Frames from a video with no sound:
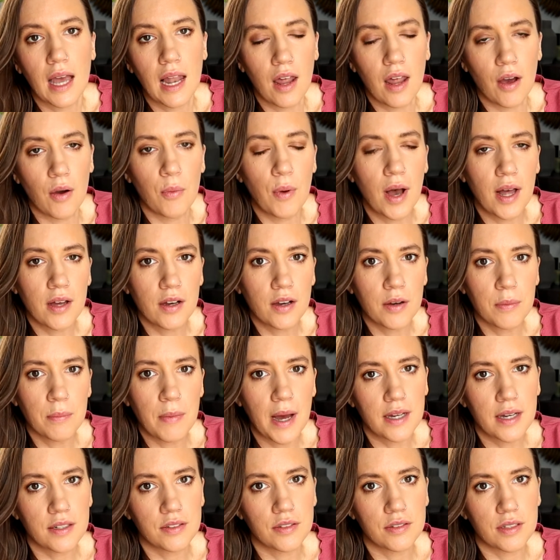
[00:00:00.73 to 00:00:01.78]
Hello, welcome
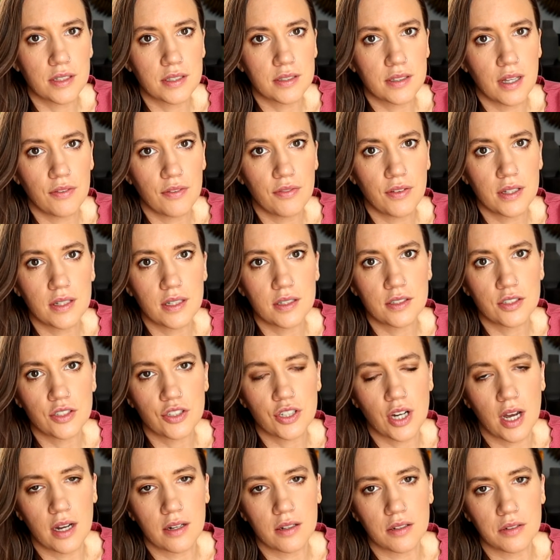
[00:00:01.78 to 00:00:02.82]
back to the Stay
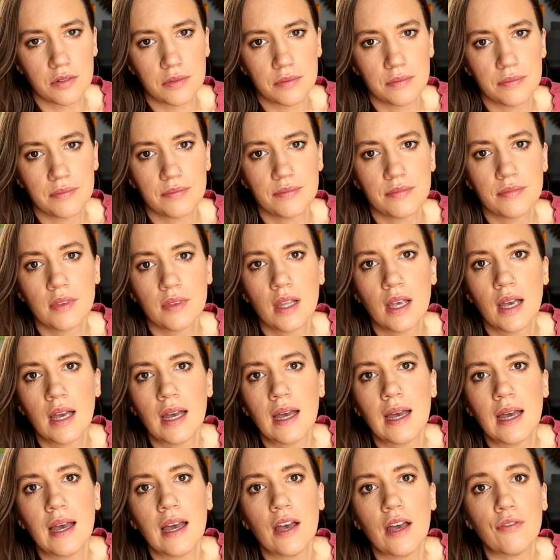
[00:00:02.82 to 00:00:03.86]
Fitness channel.
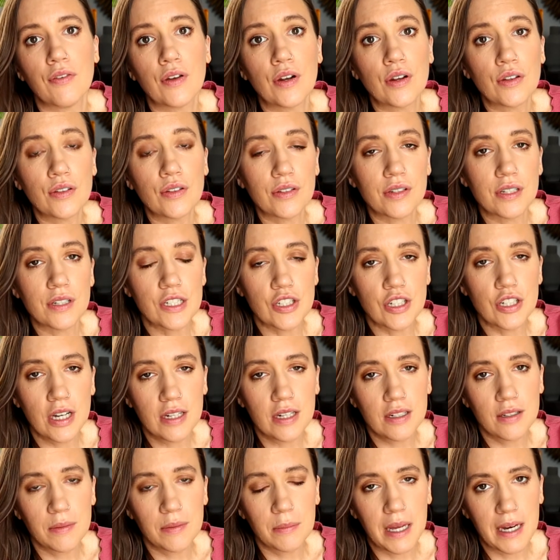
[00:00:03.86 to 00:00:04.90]
If you're new to this
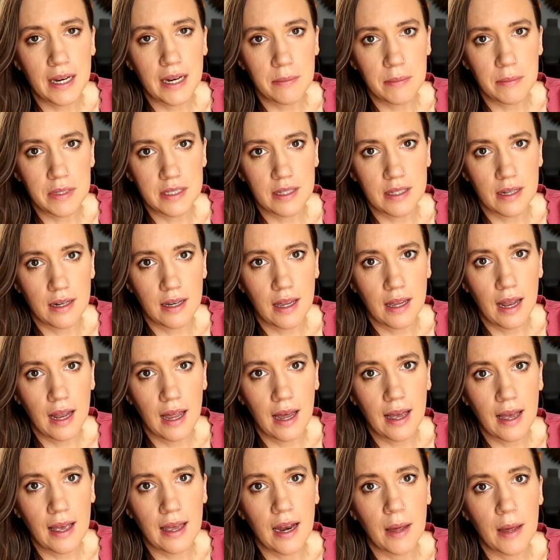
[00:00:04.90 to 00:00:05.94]
channel, my name is
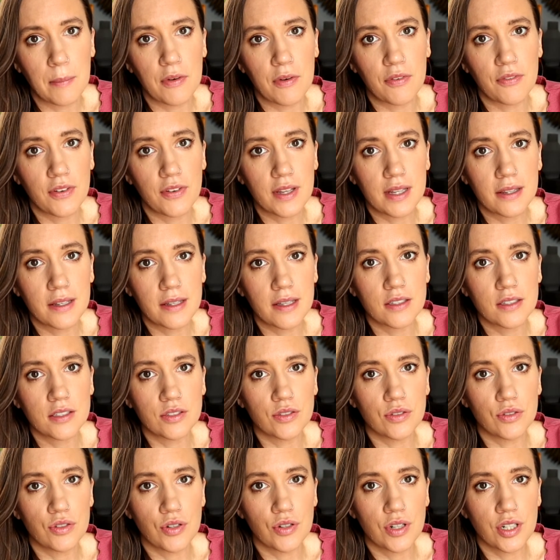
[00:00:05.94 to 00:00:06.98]
Daniela and I'm a fitness,
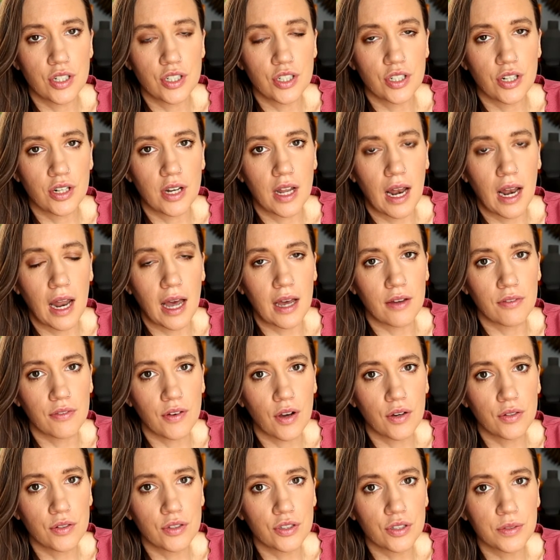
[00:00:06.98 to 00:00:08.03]
nutrition and life
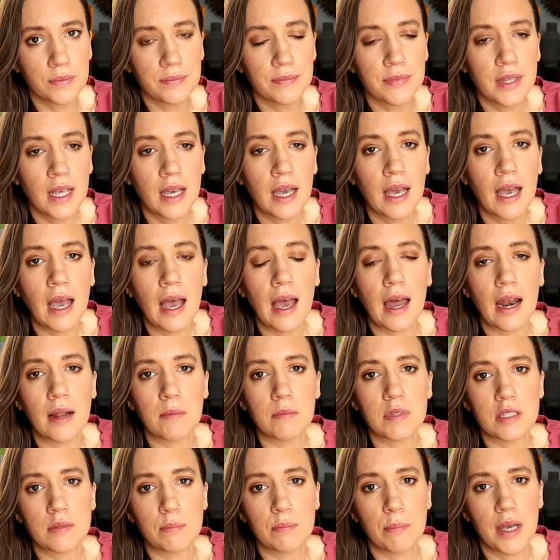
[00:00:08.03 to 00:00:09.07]
coach, and
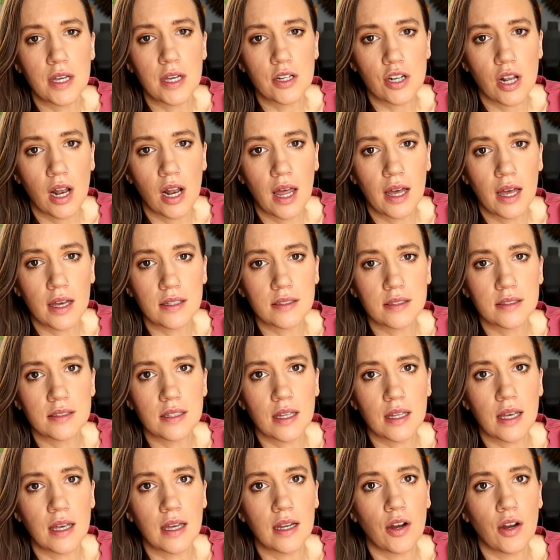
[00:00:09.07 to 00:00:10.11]
I'm specialized
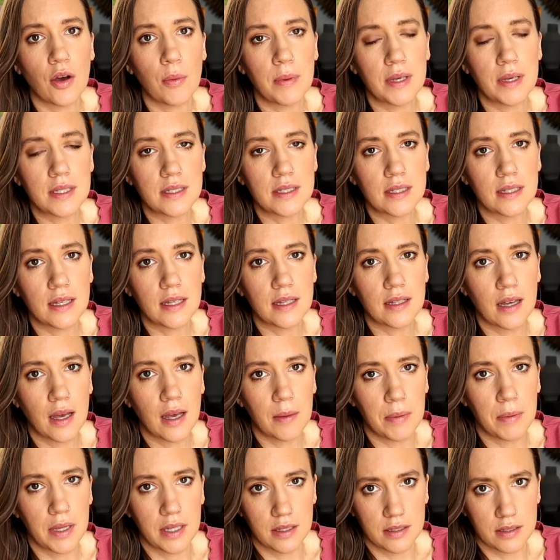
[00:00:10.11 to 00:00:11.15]
in obesity and
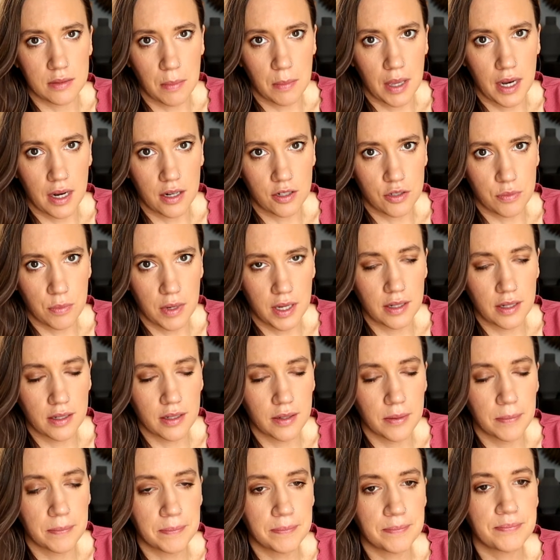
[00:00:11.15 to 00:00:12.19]
diabetes management.